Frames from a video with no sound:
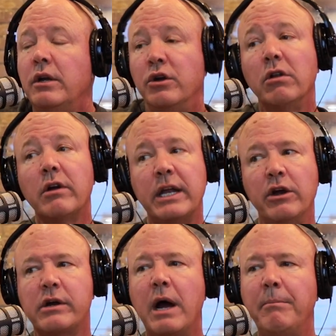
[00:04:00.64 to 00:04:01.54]
you're looking at
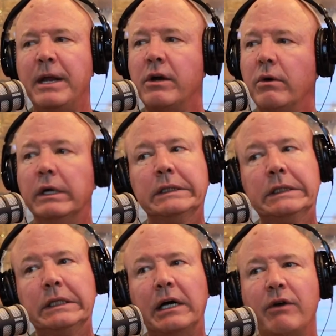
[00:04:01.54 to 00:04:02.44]
your company going, Oh,
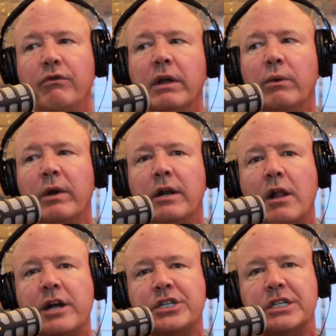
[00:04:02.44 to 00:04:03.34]
I really want to
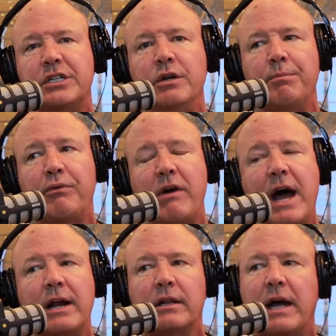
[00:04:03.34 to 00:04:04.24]
launch this new
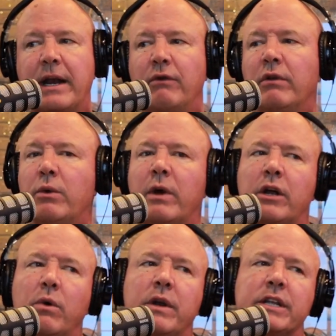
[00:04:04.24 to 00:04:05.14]
product line. I really want
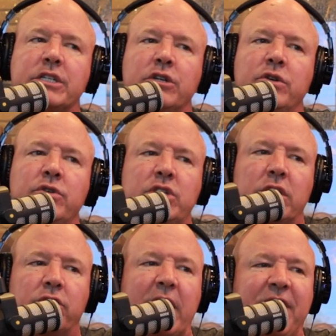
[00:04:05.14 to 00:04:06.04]
to go into this new
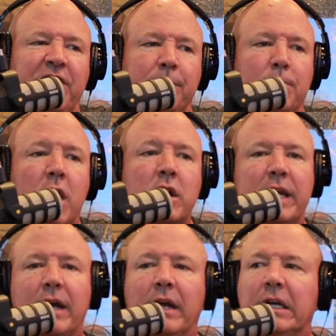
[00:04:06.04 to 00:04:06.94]
geographic
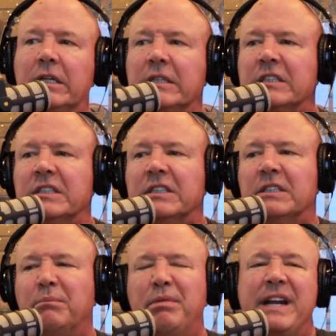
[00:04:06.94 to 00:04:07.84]
market,
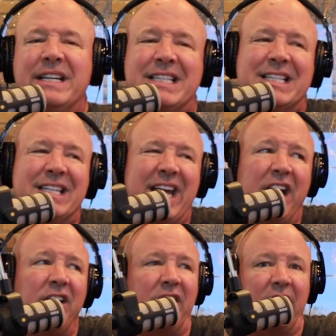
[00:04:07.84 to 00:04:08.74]
but it's
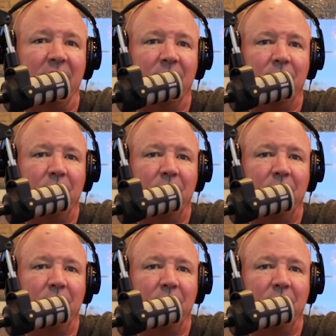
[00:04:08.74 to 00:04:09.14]
scary